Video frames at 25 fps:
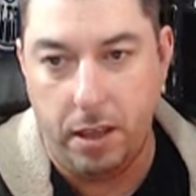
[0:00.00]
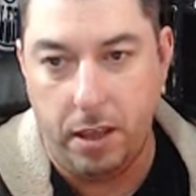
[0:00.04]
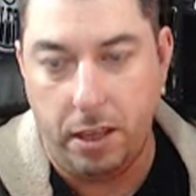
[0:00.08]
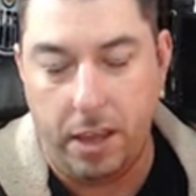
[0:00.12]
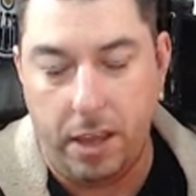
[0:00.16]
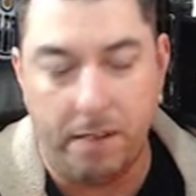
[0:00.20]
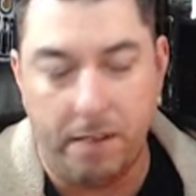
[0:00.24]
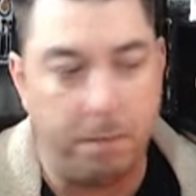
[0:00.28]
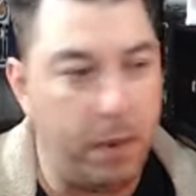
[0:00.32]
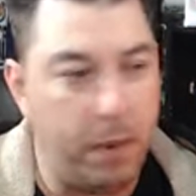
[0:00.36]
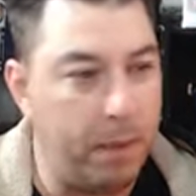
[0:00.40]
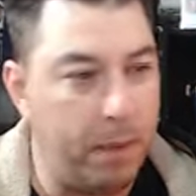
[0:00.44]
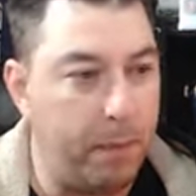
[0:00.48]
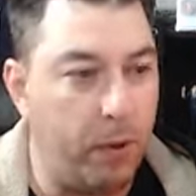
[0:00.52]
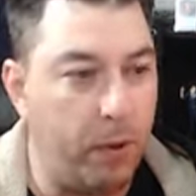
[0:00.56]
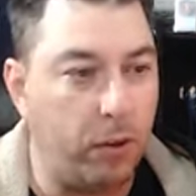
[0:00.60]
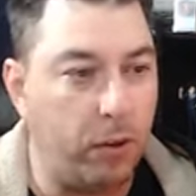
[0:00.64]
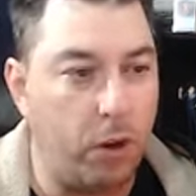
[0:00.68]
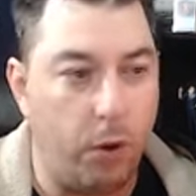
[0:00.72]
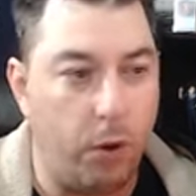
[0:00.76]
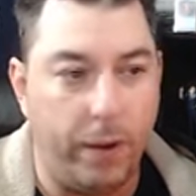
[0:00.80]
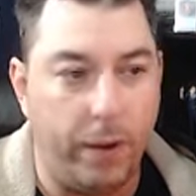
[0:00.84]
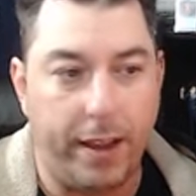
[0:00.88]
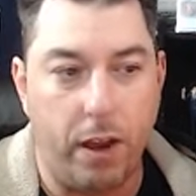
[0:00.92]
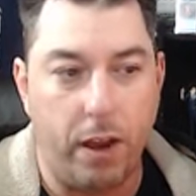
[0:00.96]
You have people
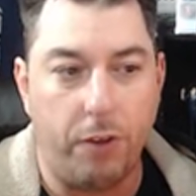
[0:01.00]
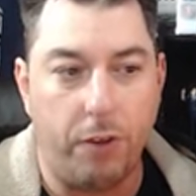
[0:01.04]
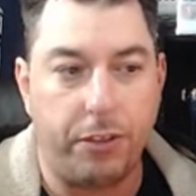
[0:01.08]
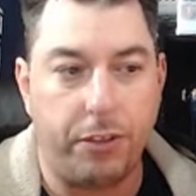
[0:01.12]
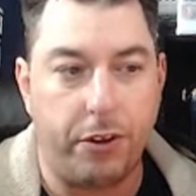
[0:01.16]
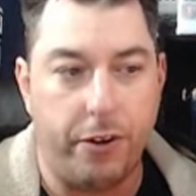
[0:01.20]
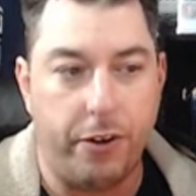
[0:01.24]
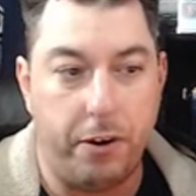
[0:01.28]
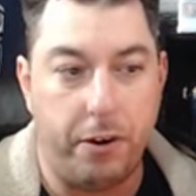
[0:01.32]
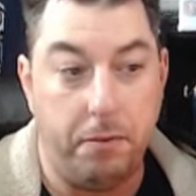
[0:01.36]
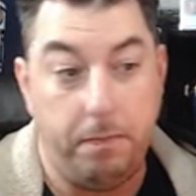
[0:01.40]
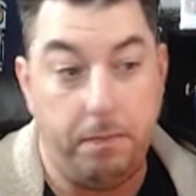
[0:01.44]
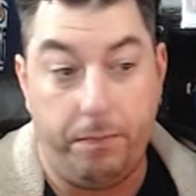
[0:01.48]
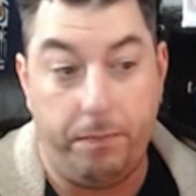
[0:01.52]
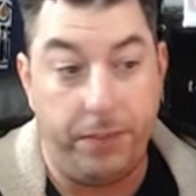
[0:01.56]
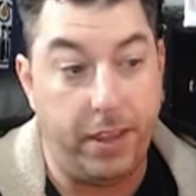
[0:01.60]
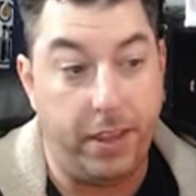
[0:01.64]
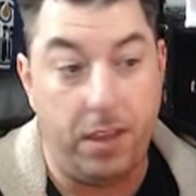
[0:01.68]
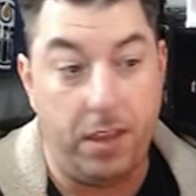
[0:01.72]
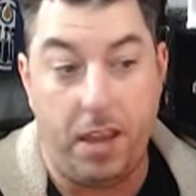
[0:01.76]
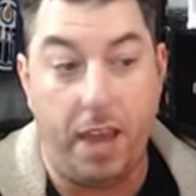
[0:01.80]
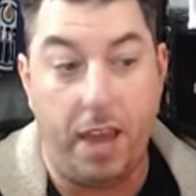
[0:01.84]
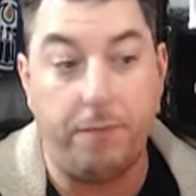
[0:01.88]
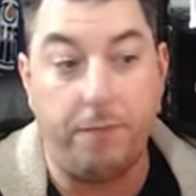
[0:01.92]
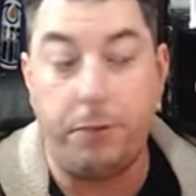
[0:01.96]
going out there, and
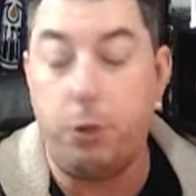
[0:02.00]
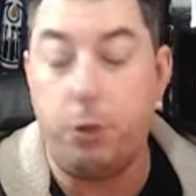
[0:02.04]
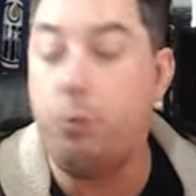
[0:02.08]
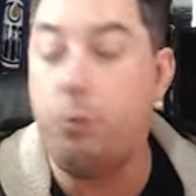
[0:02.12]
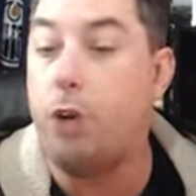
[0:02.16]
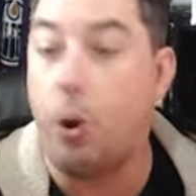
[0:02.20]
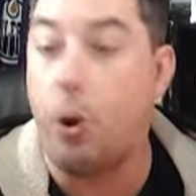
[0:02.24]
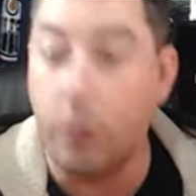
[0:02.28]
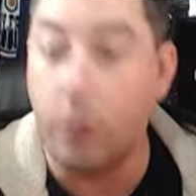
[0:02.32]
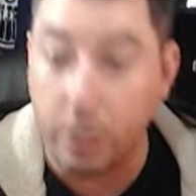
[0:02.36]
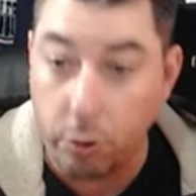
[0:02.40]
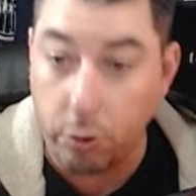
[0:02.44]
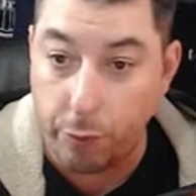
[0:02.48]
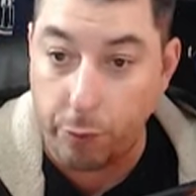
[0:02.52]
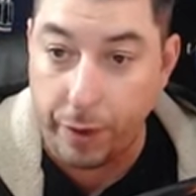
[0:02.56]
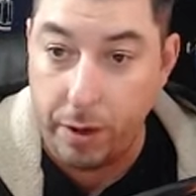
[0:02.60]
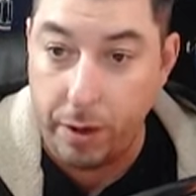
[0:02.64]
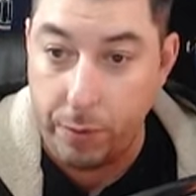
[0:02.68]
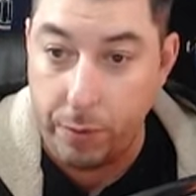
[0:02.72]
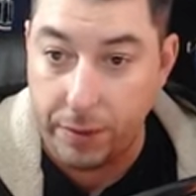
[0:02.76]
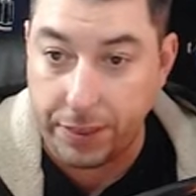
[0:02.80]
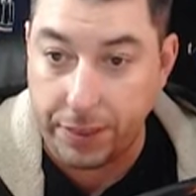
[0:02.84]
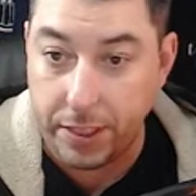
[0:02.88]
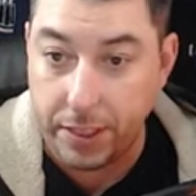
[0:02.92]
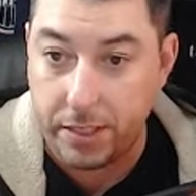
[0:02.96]
if you don't agree
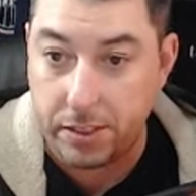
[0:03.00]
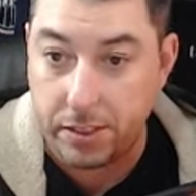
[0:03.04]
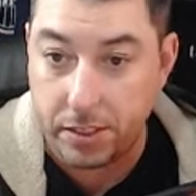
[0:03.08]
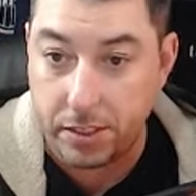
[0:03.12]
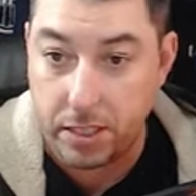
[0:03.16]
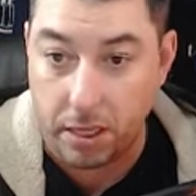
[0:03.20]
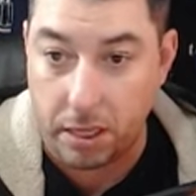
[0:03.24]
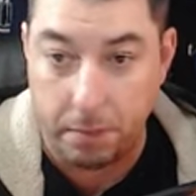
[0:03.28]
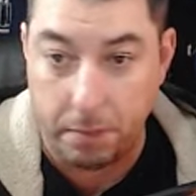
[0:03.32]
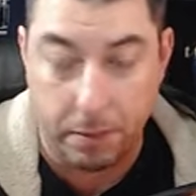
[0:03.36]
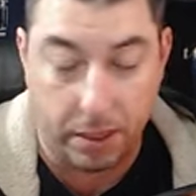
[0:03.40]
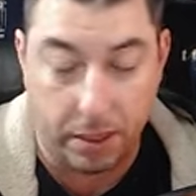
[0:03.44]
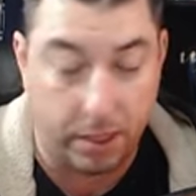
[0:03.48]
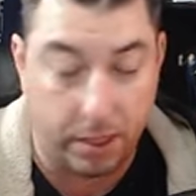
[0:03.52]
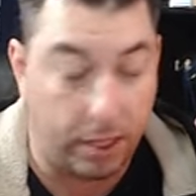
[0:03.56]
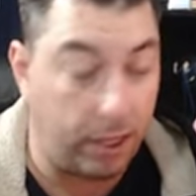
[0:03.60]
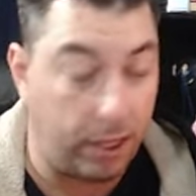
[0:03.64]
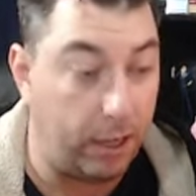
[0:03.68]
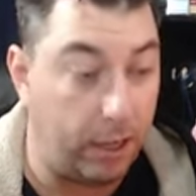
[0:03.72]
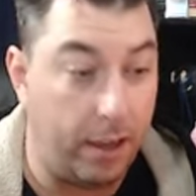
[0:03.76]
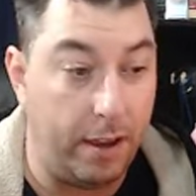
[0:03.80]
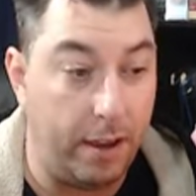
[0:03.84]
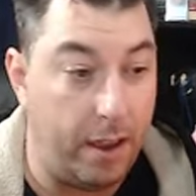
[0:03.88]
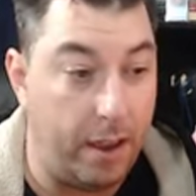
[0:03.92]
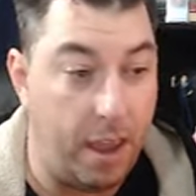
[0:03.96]
with this type of thing,
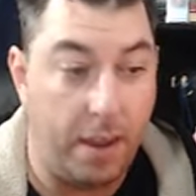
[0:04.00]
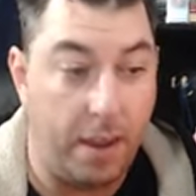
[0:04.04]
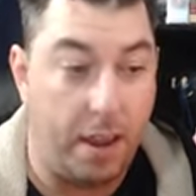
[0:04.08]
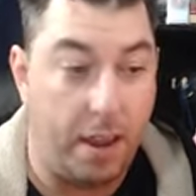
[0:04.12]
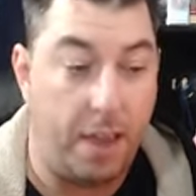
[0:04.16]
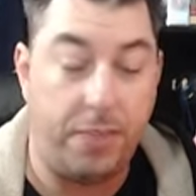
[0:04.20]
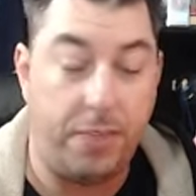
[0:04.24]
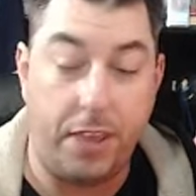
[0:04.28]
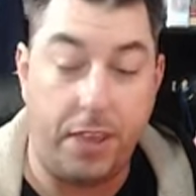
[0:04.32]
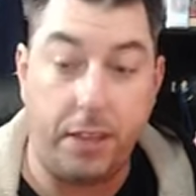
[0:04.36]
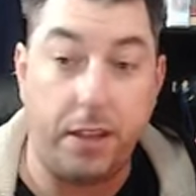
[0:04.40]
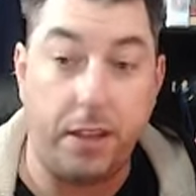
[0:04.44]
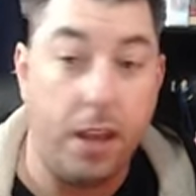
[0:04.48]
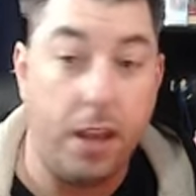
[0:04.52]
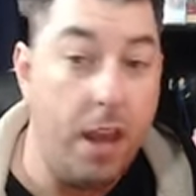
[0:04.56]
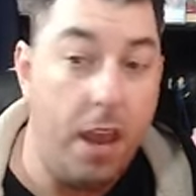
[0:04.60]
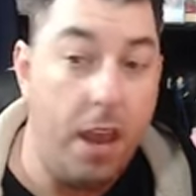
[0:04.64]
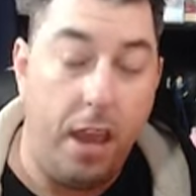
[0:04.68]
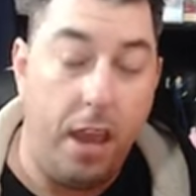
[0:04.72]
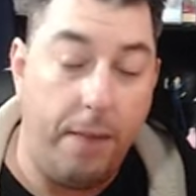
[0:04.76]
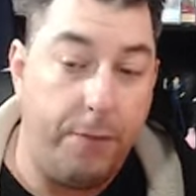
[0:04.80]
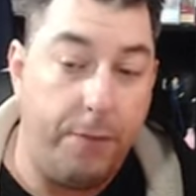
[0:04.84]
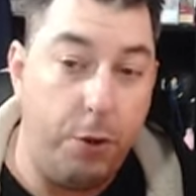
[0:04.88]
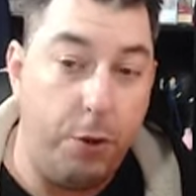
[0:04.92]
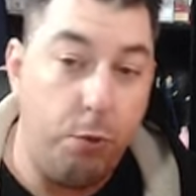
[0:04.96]
it, it, that
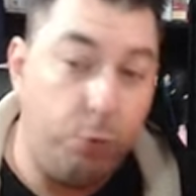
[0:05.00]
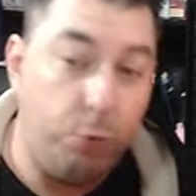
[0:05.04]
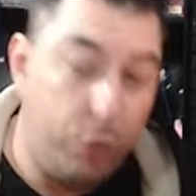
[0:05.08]
if you